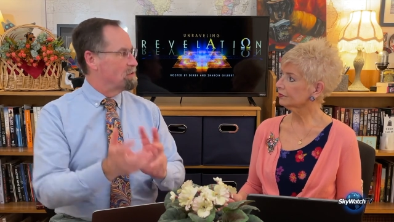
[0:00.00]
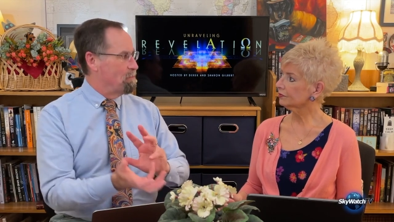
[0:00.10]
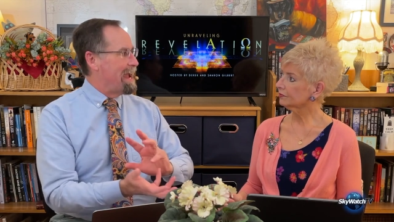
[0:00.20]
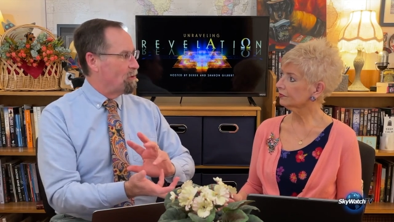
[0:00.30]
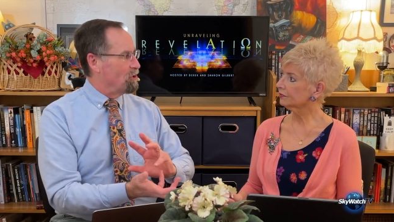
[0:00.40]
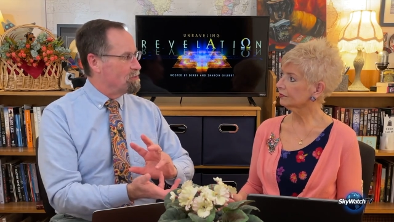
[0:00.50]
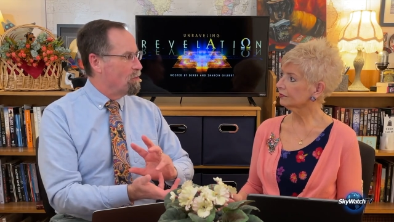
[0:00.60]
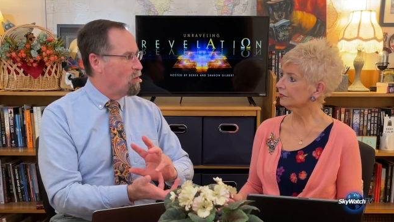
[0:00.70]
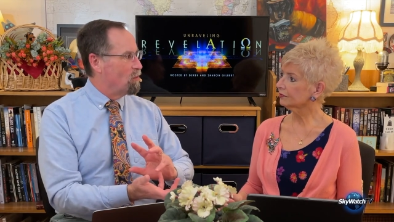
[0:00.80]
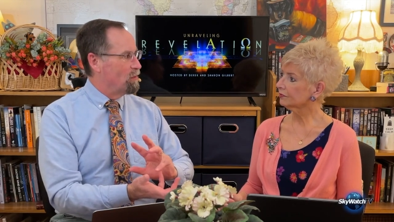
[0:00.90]
Speaker 1: backwards
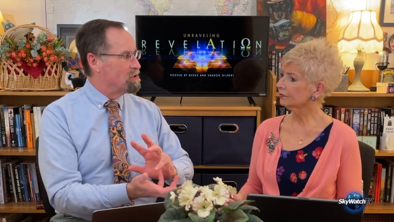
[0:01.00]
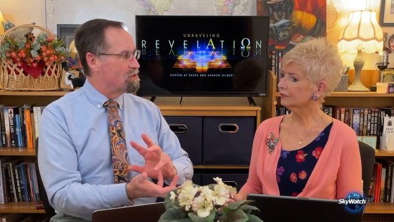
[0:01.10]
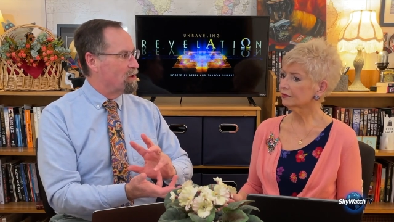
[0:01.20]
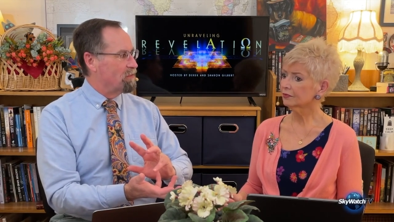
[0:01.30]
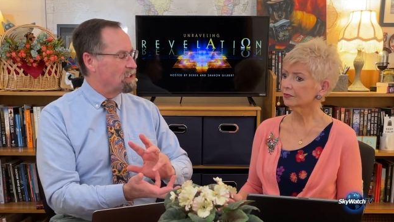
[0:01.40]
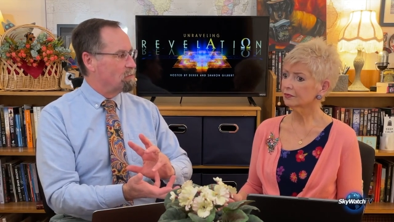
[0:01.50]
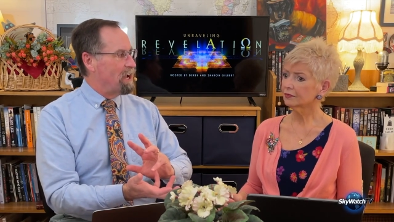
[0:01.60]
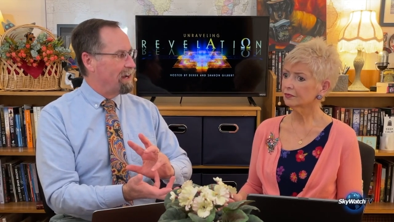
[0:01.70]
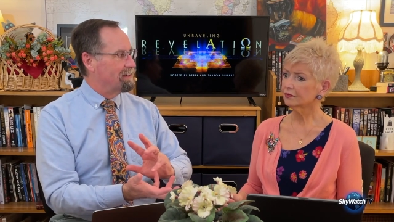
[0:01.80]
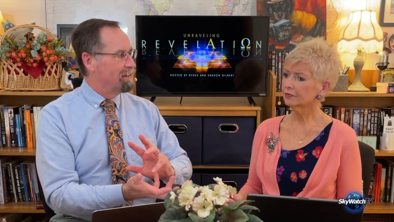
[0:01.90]
from what we would sort of
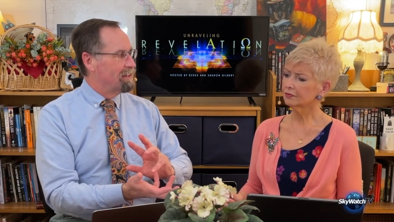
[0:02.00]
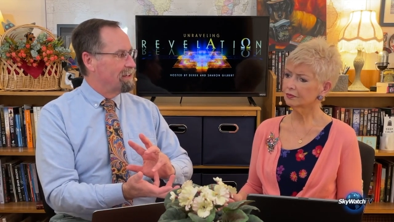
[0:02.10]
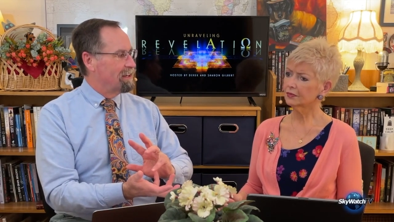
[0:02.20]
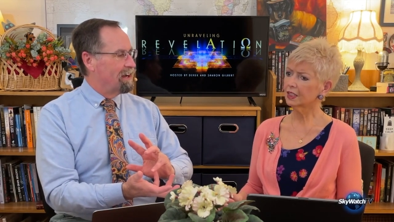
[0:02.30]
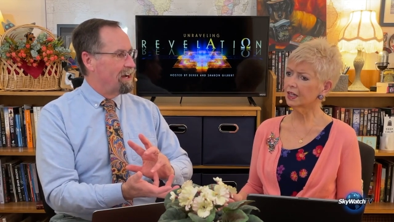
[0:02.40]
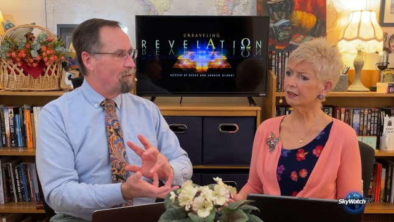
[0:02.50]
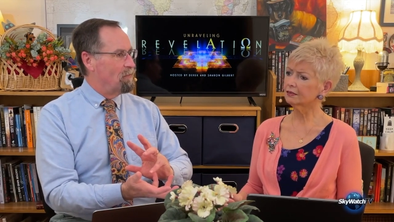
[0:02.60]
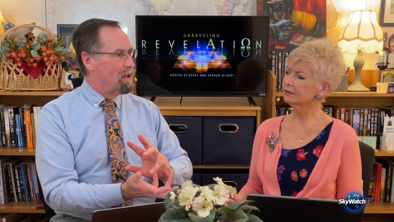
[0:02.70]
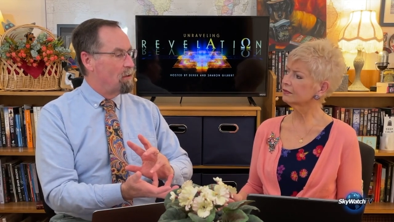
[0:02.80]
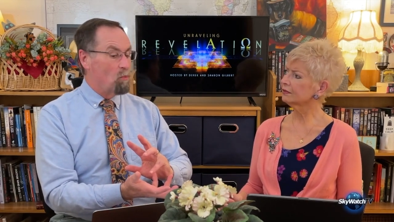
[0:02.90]
expect. Yeah.
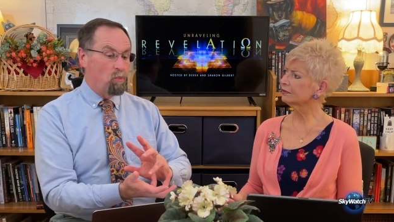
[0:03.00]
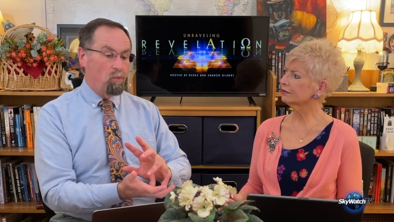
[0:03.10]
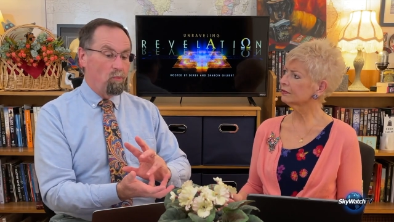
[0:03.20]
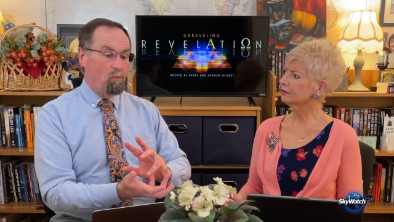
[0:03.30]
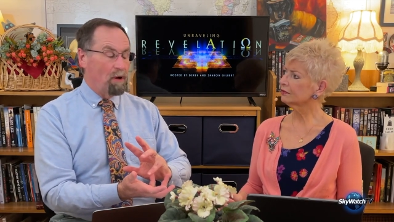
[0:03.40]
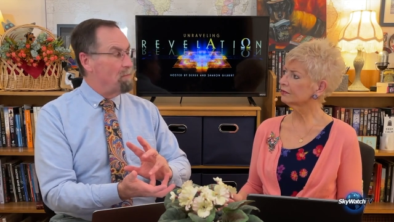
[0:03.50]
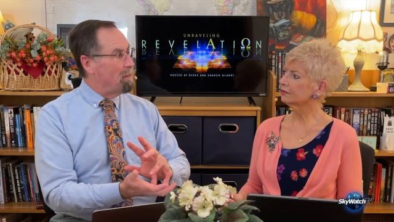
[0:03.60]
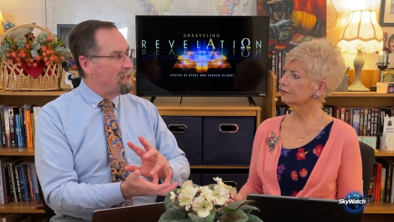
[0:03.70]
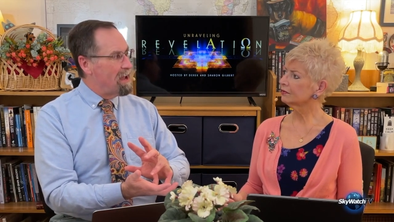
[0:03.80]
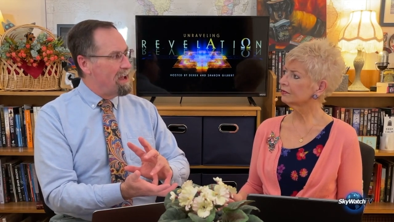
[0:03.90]
Um, but
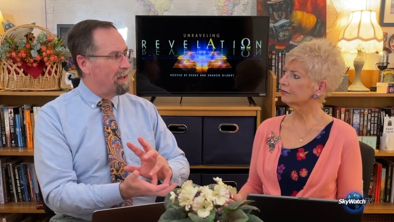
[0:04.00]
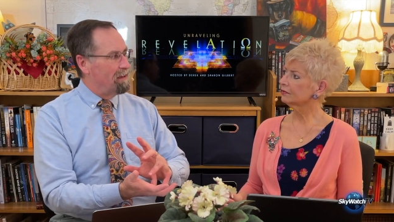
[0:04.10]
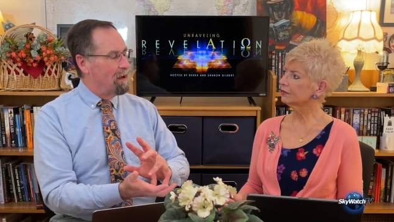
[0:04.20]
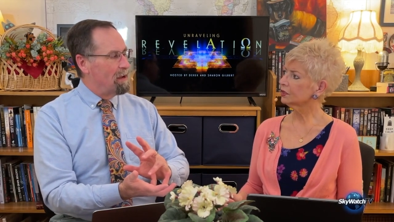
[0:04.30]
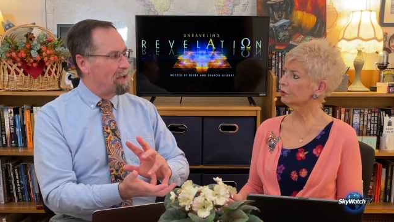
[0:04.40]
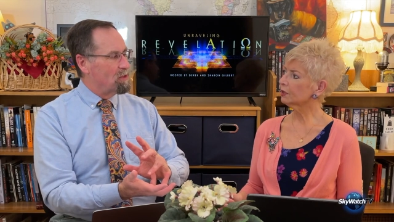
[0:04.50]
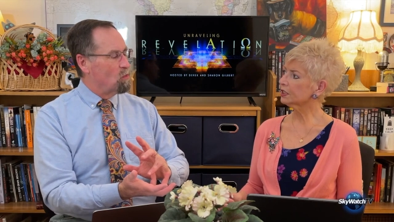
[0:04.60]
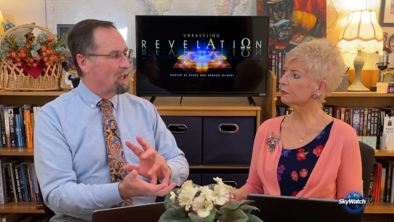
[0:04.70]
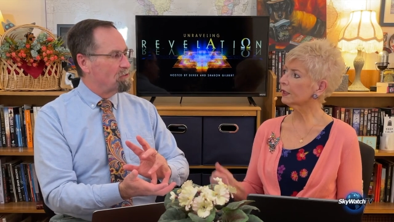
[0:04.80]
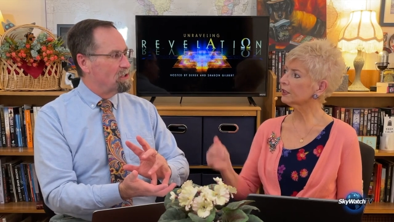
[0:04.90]
maybe
Speaker 2: not. I, you would
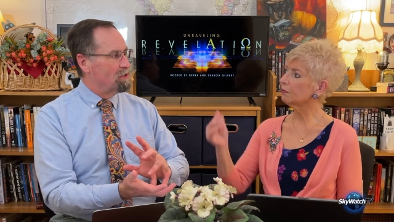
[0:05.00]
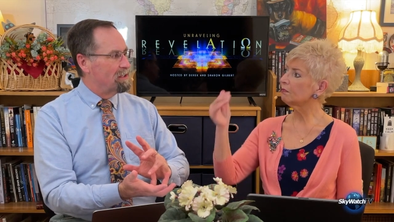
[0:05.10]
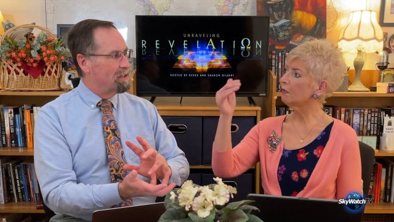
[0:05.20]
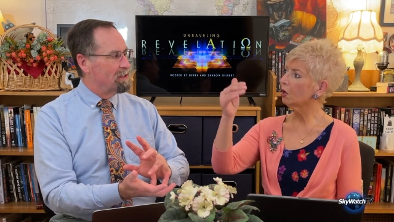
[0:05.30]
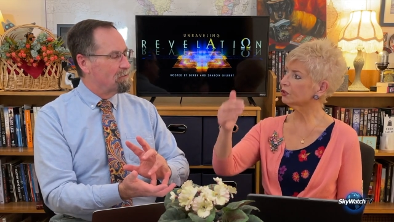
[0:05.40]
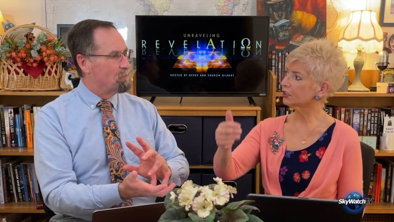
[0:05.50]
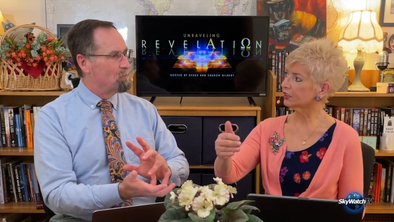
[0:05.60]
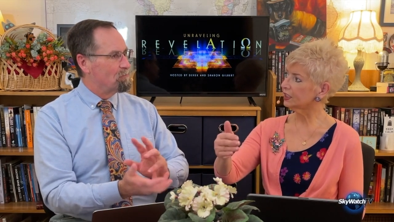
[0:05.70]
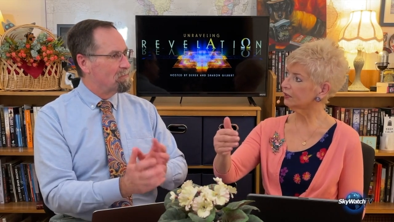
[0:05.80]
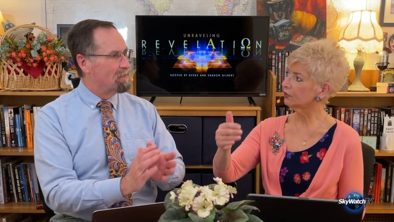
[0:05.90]
expect to, the most
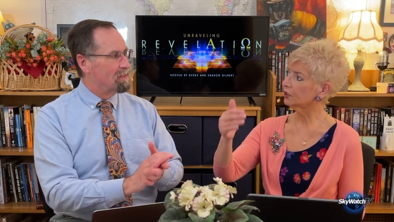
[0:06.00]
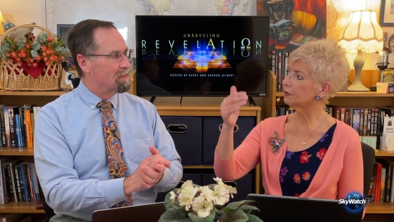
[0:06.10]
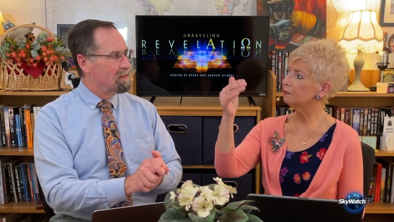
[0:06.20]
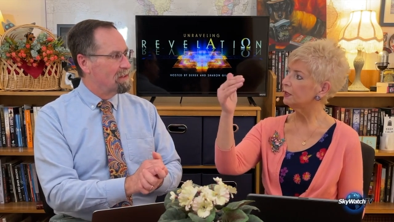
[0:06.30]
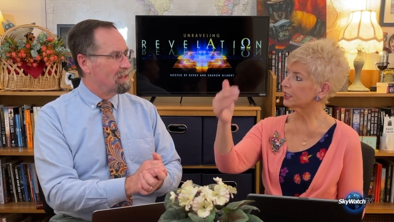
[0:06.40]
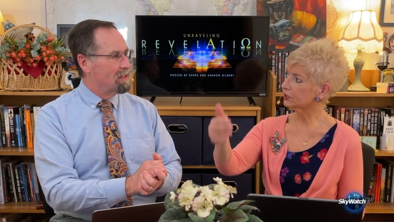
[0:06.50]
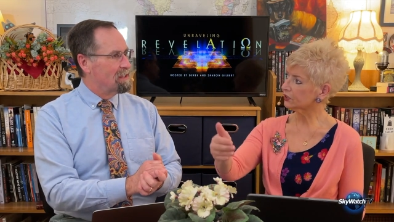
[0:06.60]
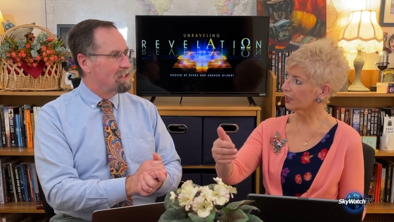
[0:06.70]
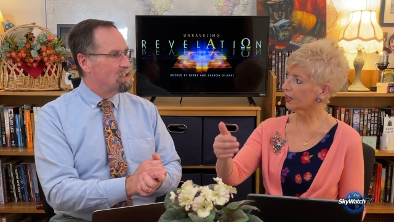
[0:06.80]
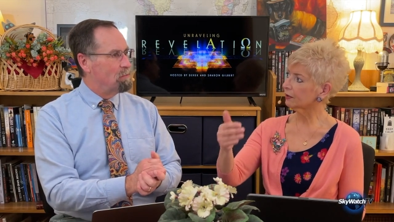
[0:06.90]
evil, the biggest
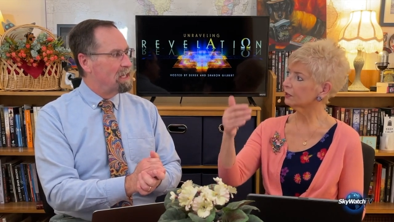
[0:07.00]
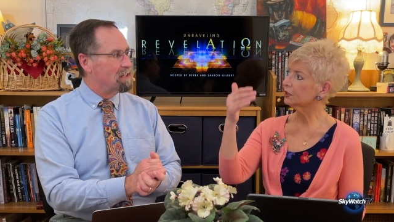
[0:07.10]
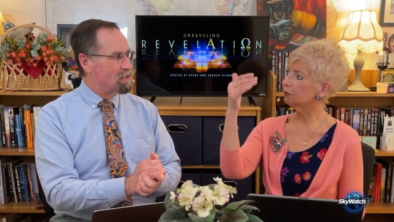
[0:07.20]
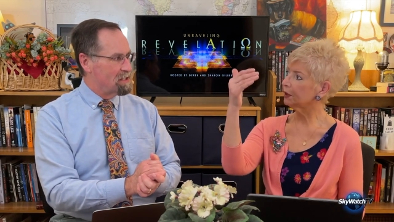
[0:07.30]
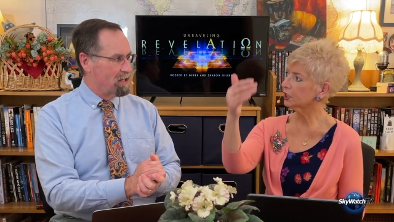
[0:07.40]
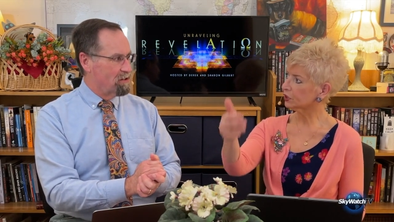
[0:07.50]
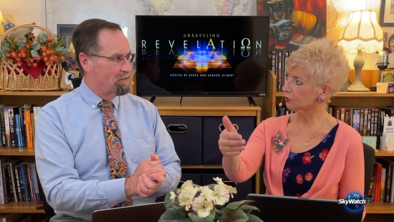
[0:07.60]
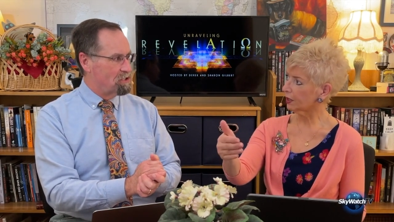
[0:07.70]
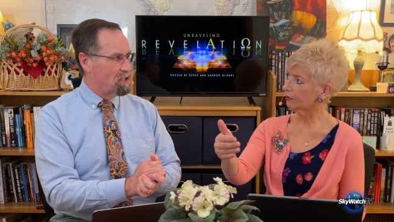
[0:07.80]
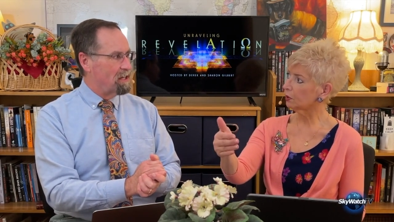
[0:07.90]
tyrant, the, the biggest
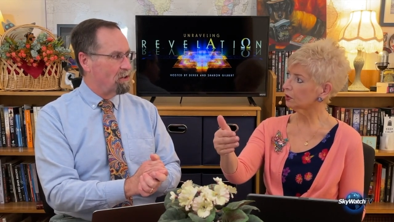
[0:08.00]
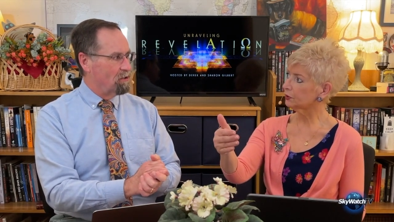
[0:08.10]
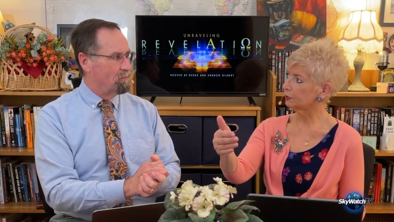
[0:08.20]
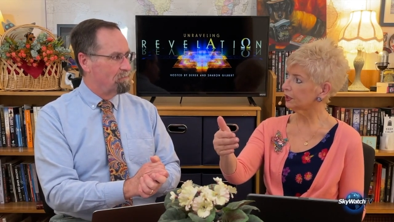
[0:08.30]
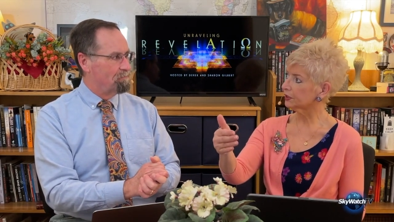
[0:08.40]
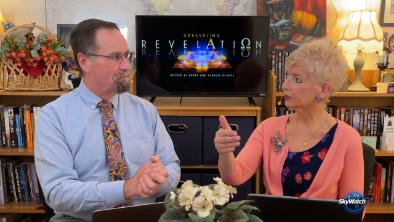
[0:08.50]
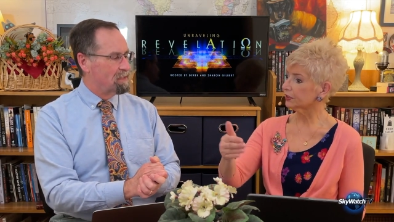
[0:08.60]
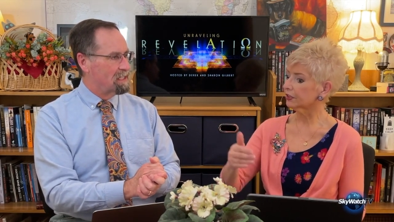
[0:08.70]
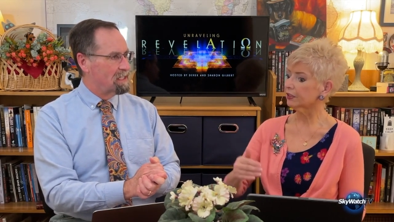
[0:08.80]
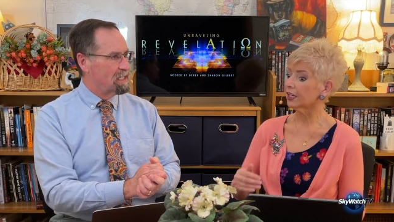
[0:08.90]
rebel Sheol. to be in the
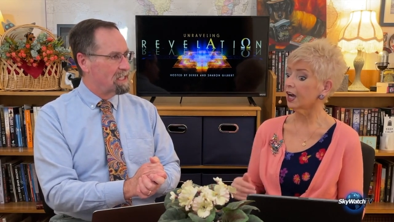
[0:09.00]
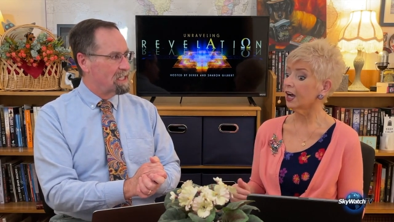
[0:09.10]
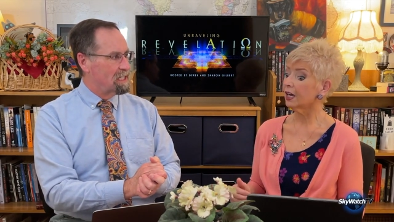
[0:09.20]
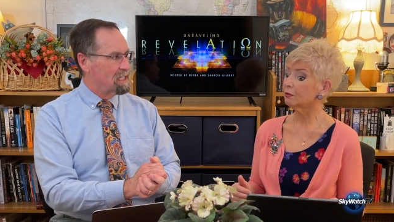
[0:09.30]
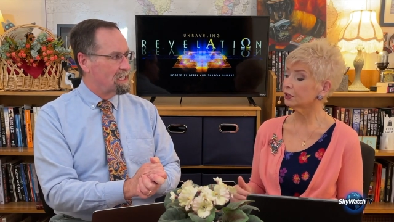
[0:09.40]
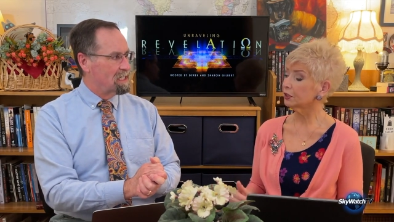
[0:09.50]
center, and I would